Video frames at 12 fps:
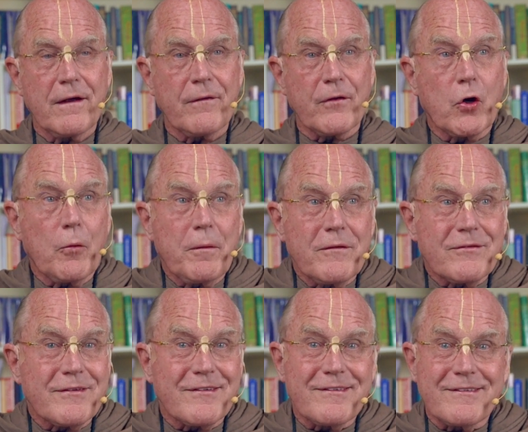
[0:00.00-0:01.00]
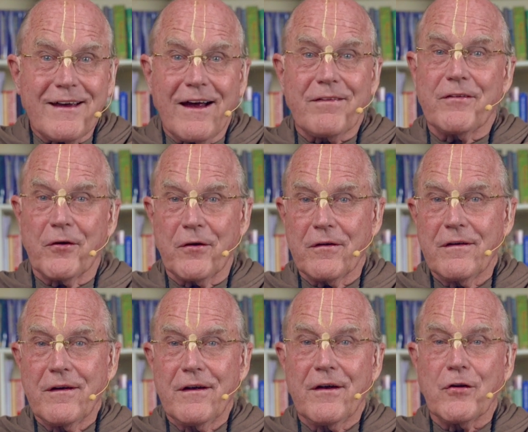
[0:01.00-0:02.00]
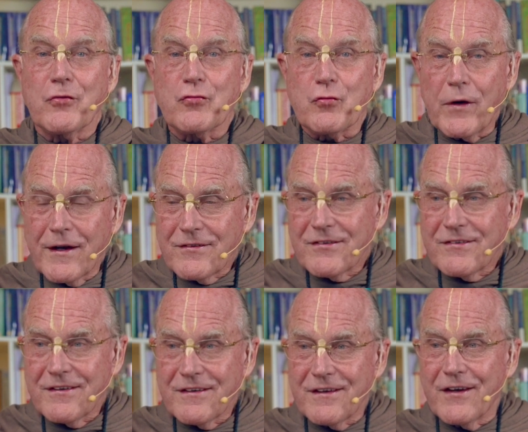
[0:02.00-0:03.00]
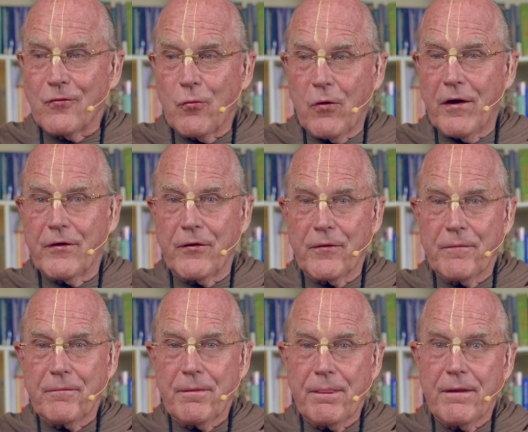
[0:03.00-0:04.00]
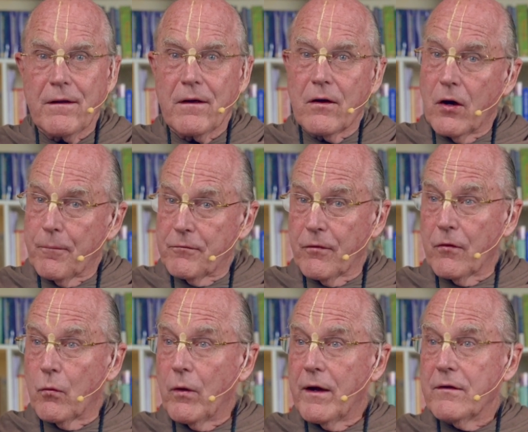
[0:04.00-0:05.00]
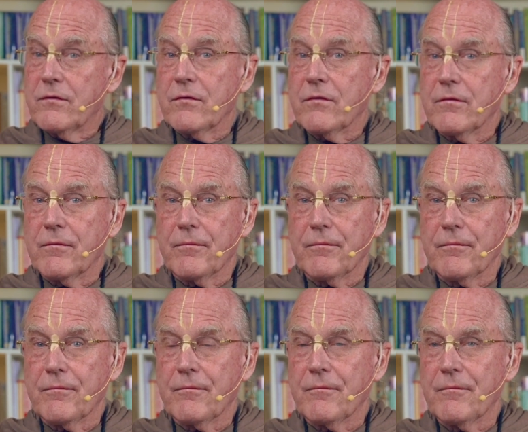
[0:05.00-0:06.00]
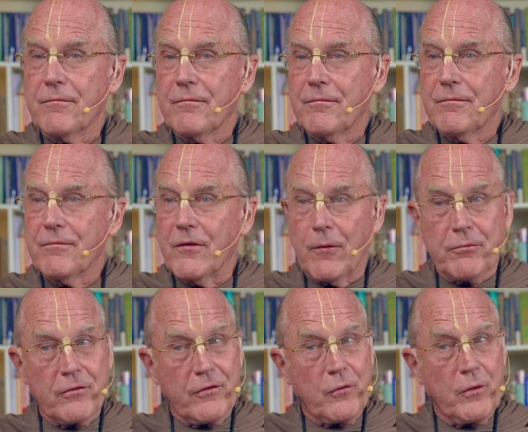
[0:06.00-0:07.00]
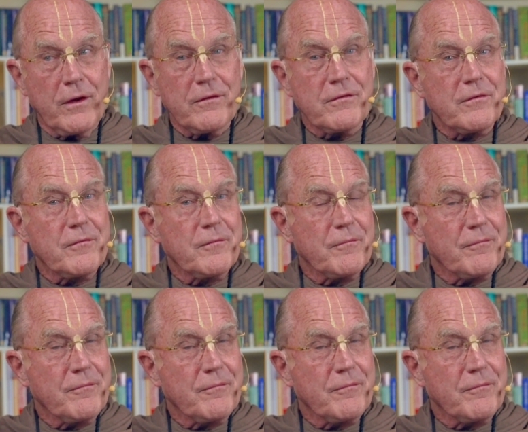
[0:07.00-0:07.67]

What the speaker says: the gopis just sat there, drenched in water up to their waists. Up to their waists.